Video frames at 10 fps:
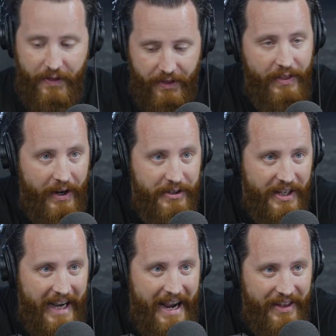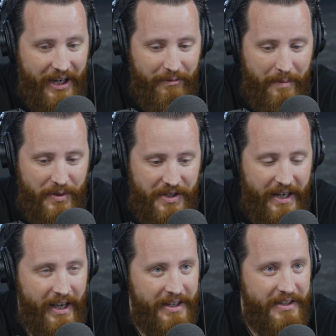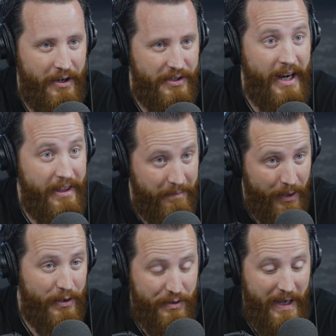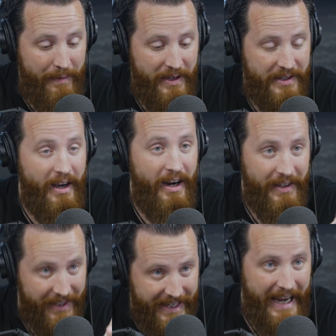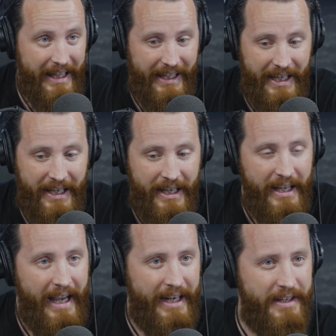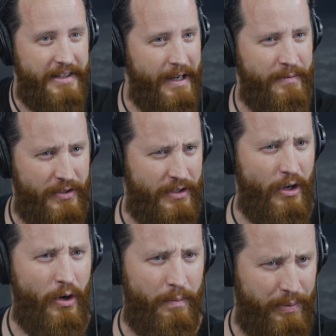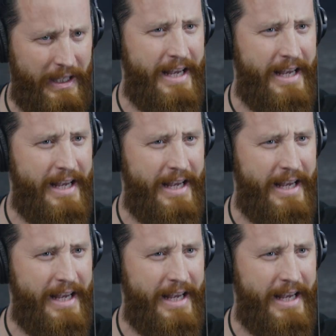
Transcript: oh, there's a guy that can represent us. Here's a guy that murders babies on the daily, right. and he seems so